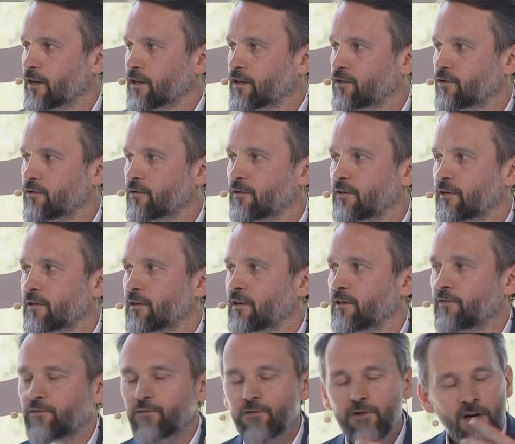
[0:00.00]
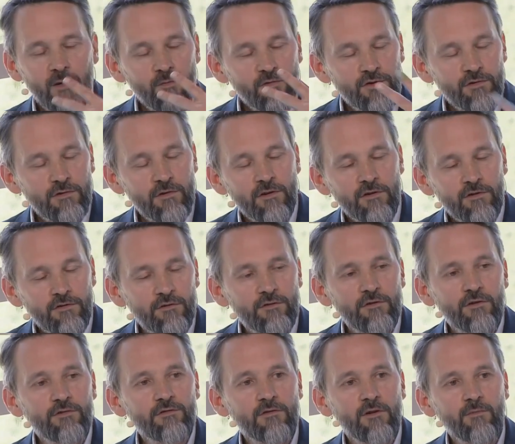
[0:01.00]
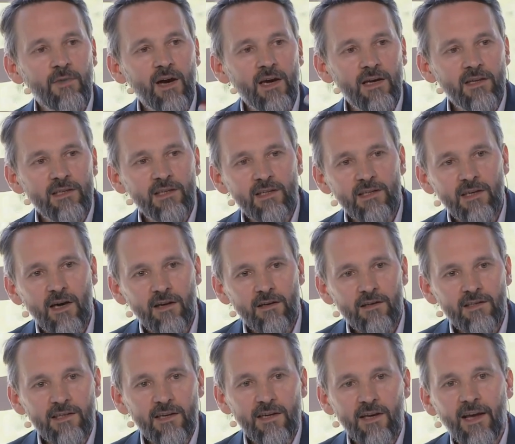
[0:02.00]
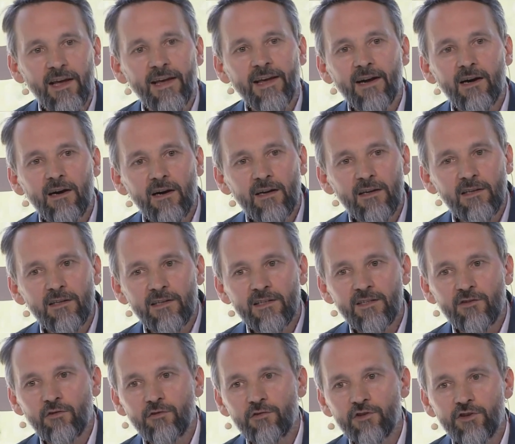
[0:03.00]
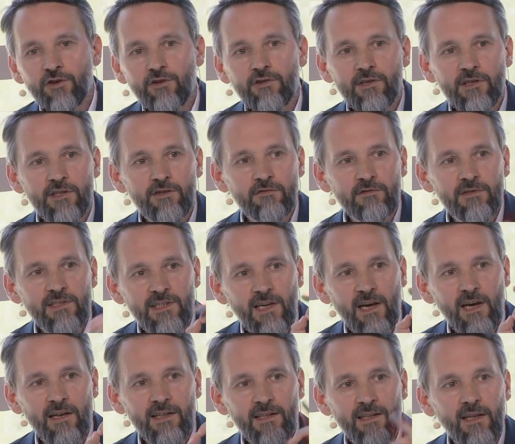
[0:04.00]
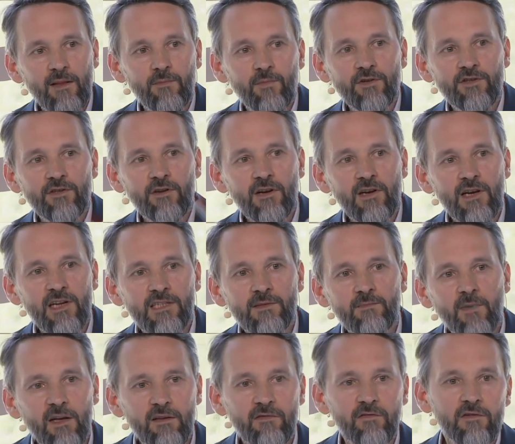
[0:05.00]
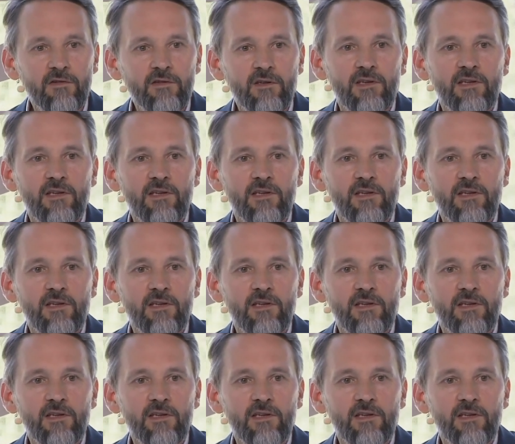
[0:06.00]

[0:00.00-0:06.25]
So if you come to a marketing guy and say, hey guy, the solution is to sell 10% less smartphone